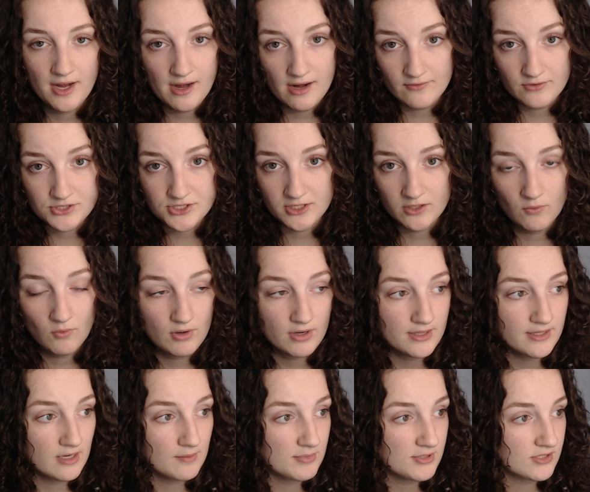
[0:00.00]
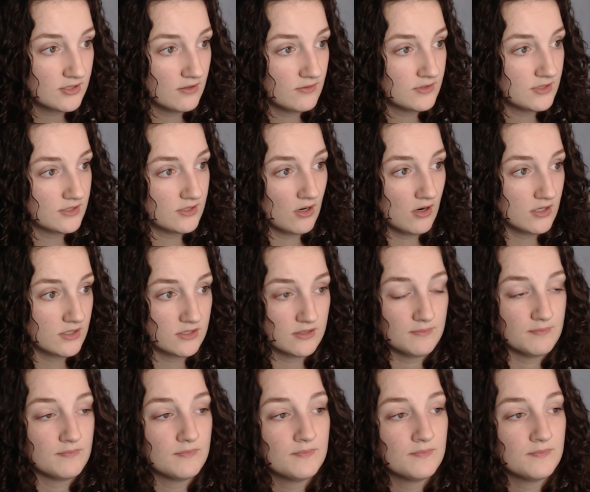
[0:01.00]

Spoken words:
every single one of the episodes. It's awesome.